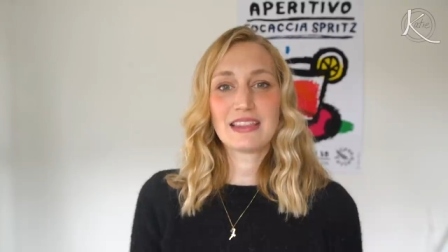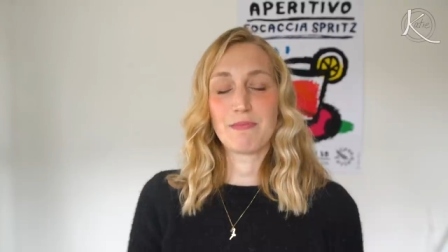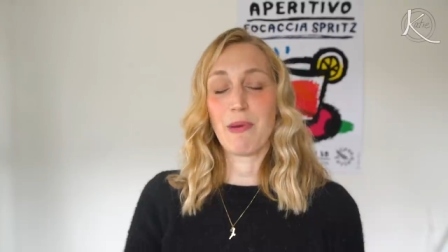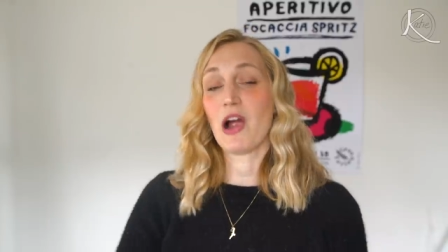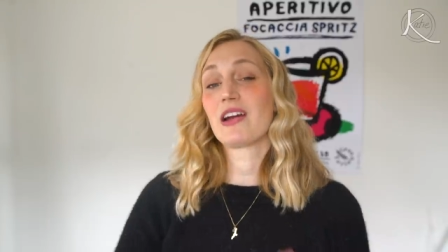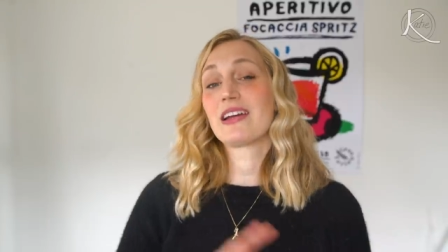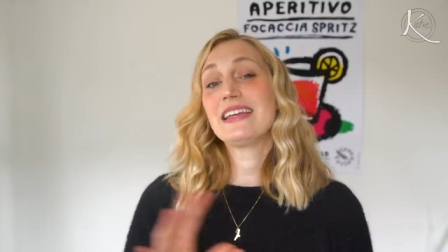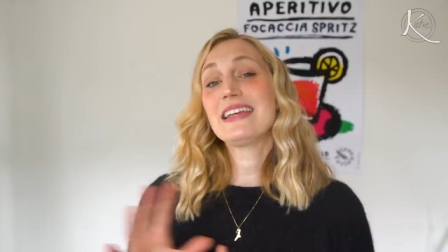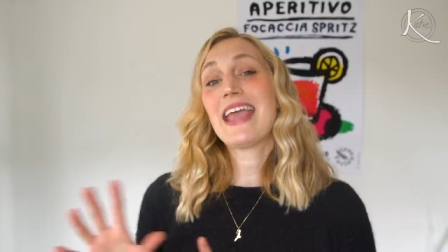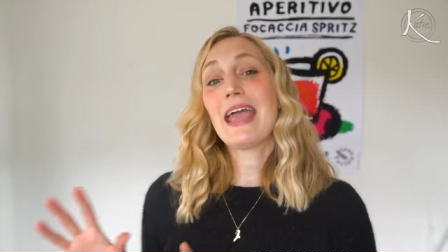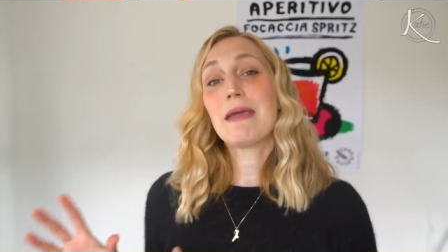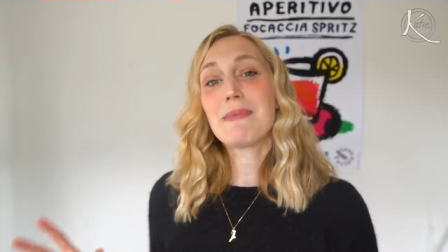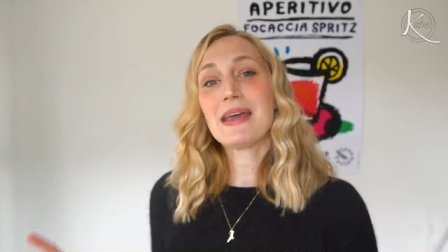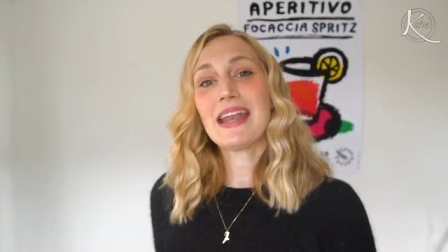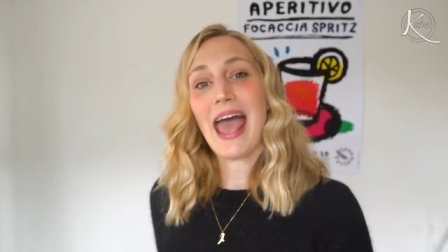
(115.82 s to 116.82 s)
at the bar, he
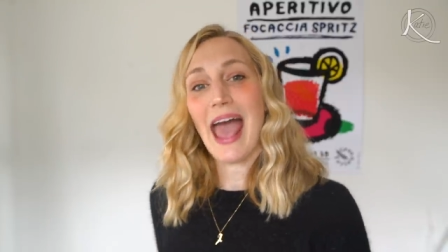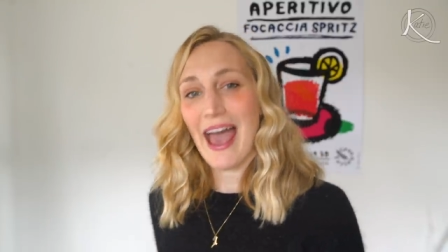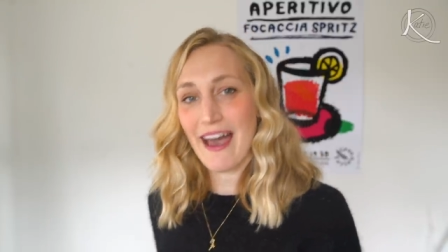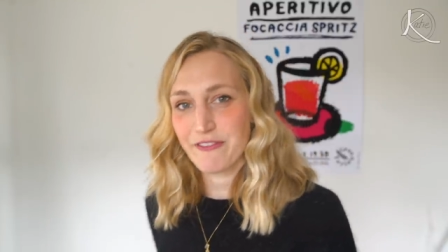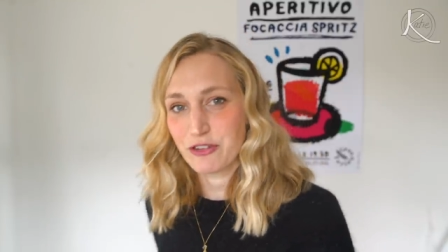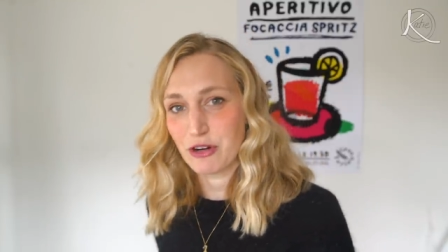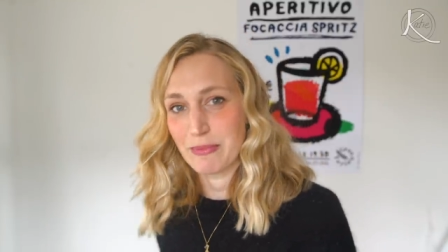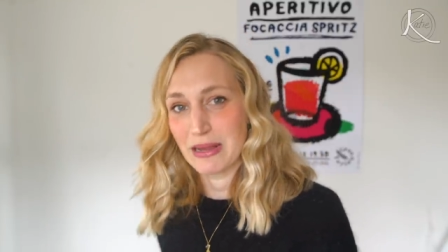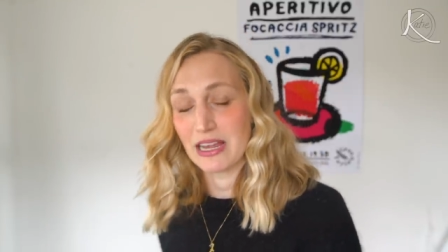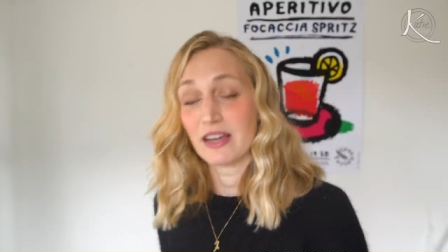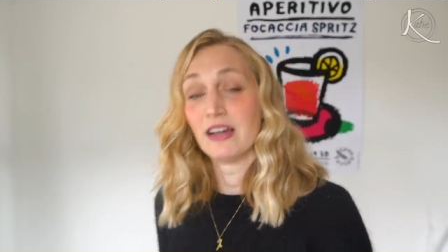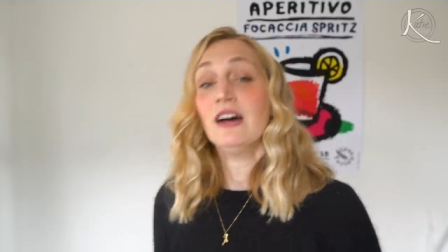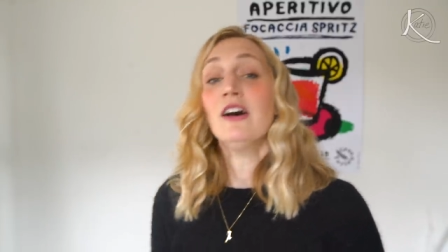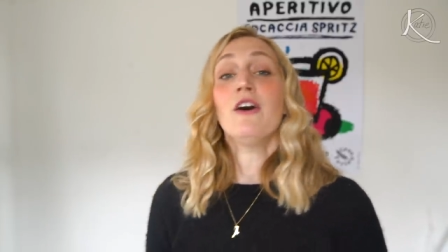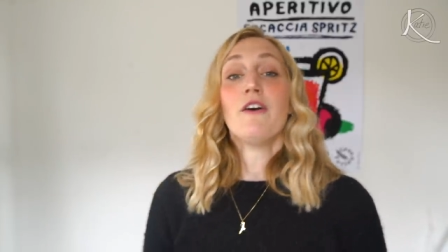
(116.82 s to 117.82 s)
came in after
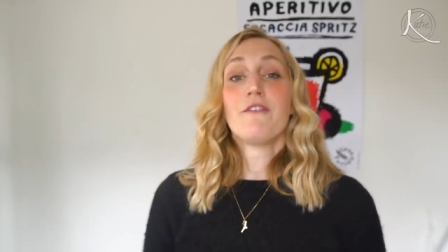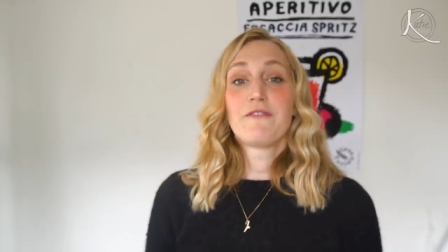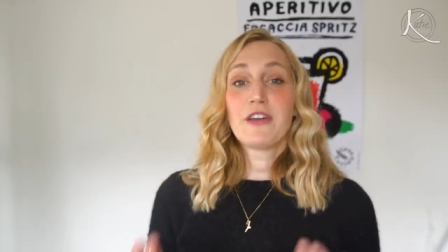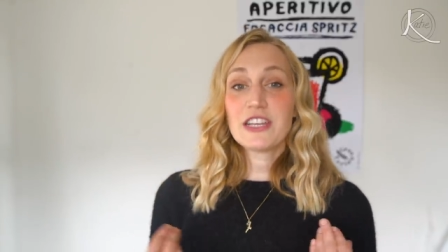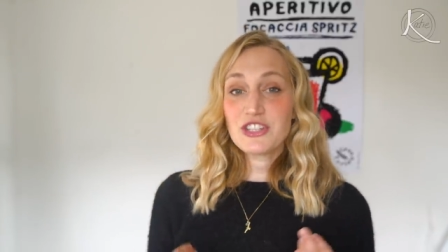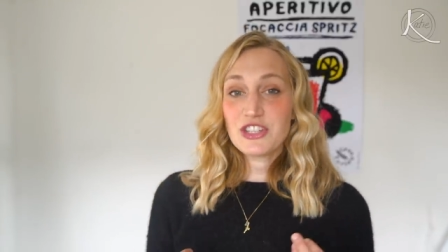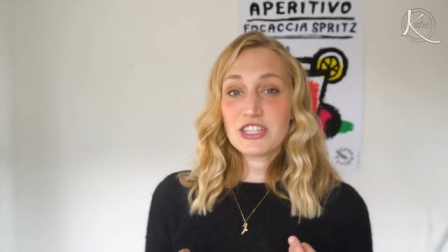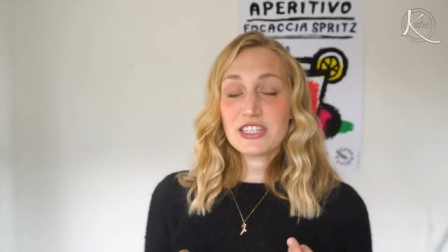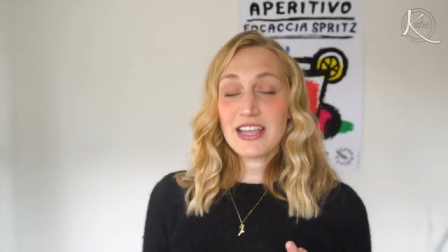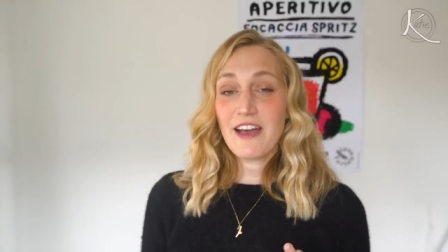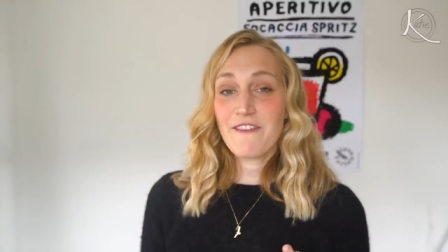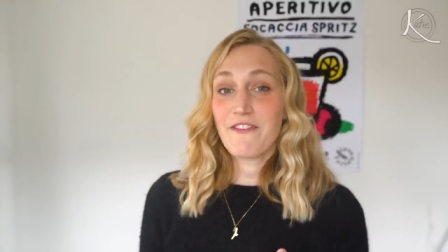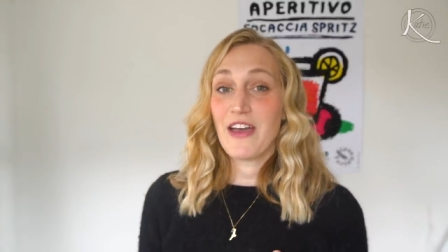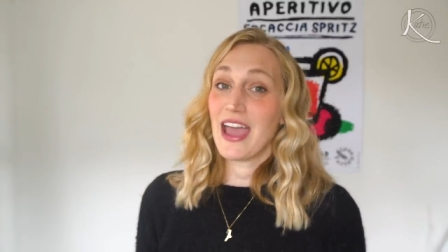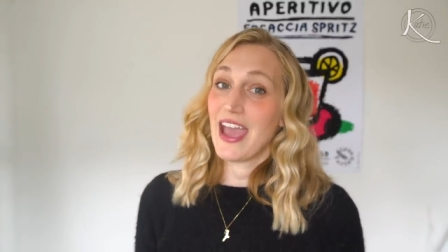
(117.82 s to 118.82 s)
me, finished his
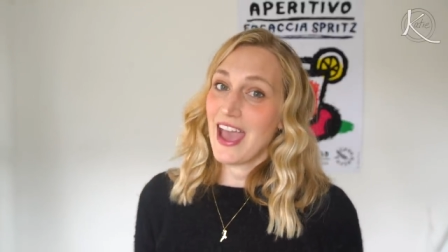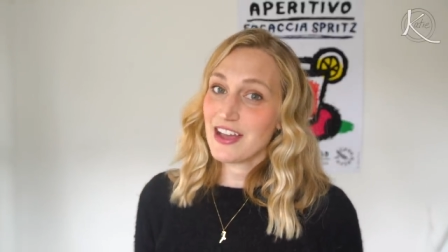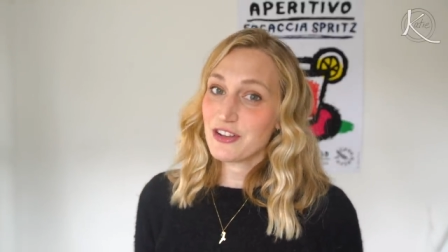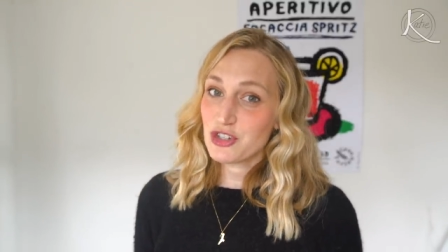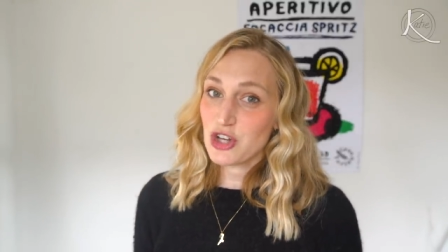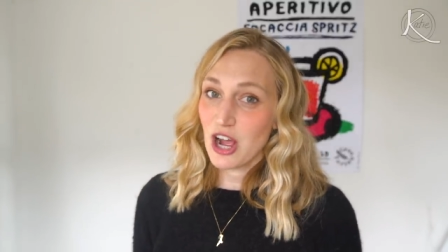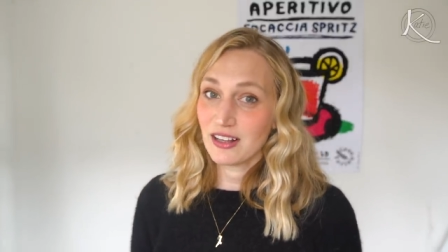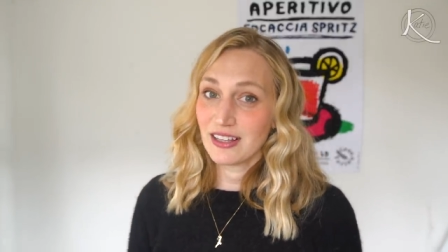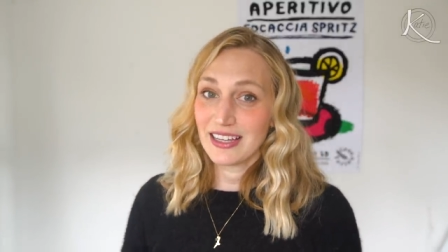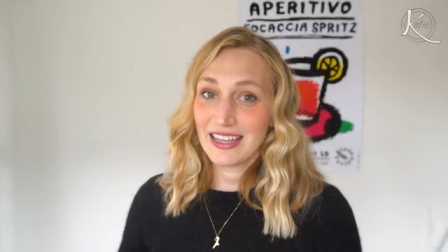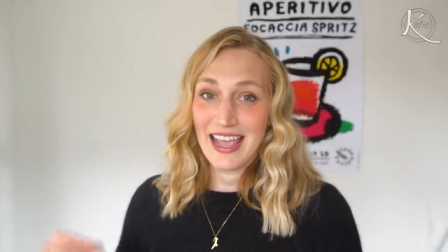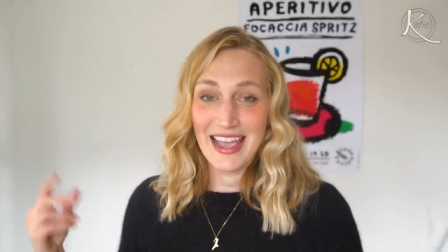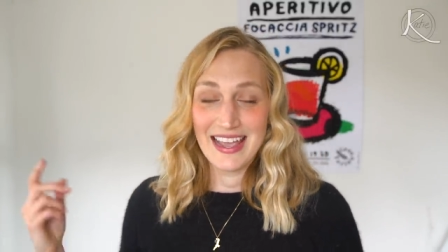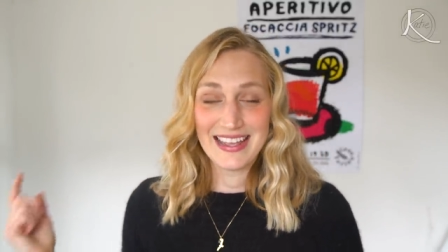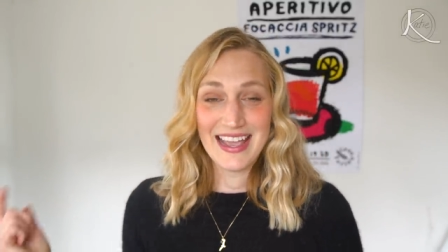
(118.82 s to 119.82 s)
cafe and chocolate
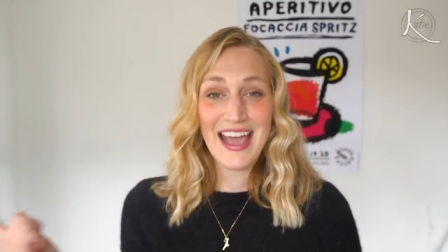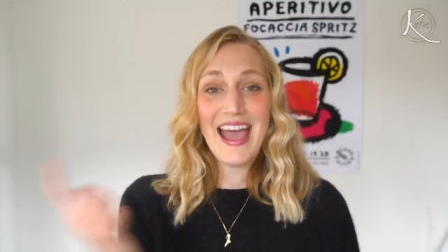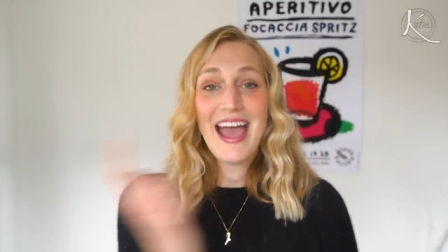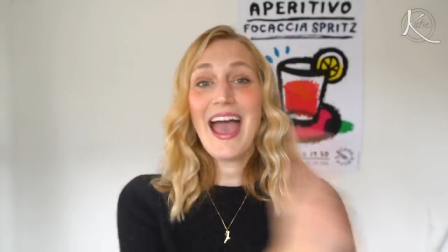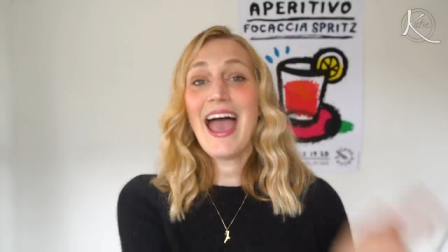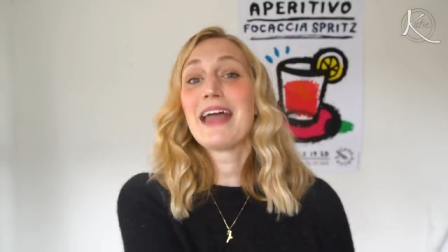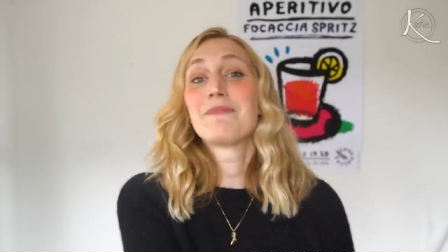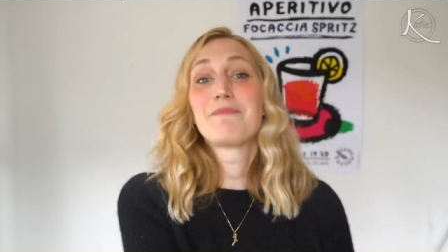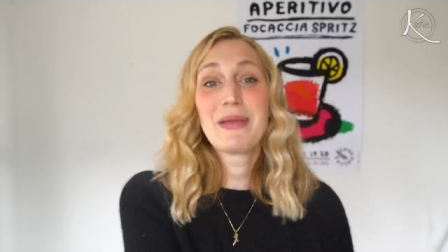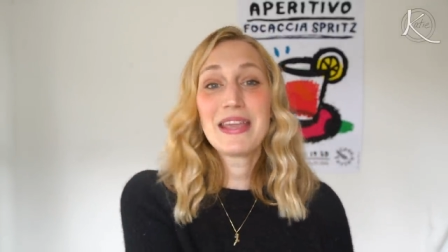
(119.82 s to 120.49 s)
cake, and